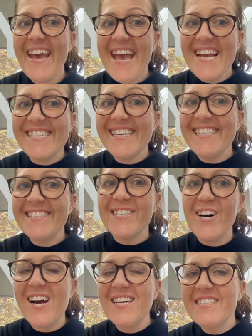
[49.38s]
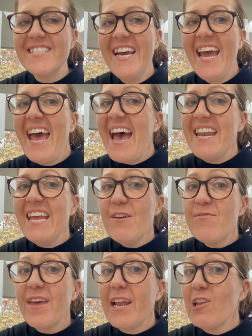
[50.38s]
entity size, and
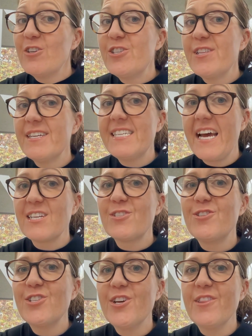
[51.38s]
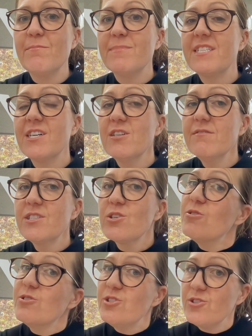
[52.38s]
if they lodge their tax return themselves
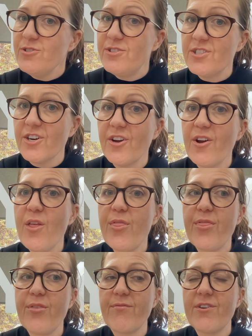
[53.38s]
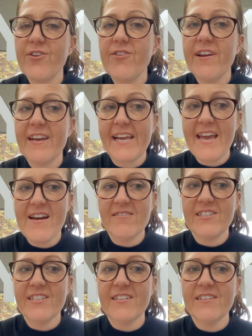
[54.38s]
or do so through an
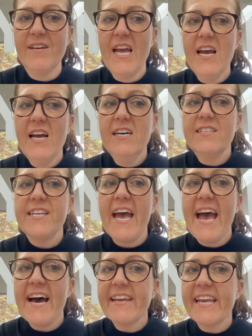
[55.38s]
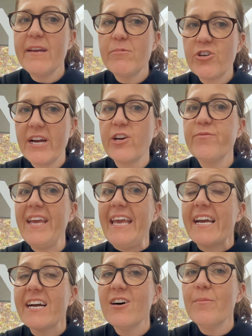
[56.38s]
accountant. So how to keep track of
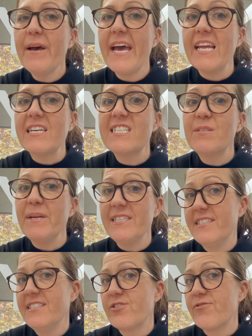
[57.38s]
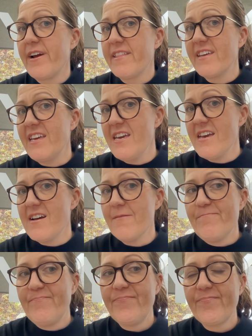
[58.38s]
income and expenses throughout the year.
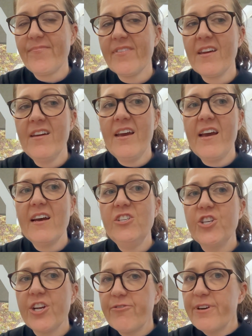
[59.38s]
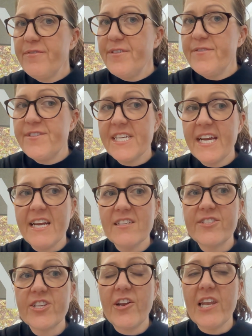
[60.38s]
January 15,
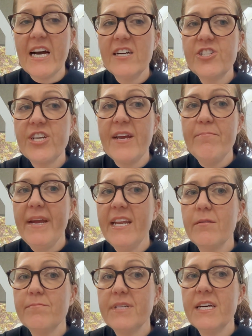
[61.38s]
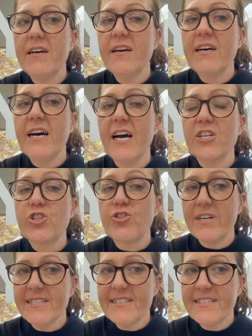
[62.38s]
so large and medium
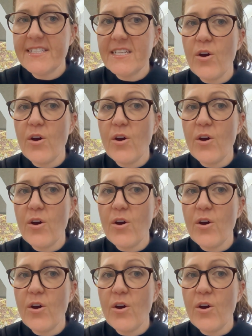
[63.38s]
trusts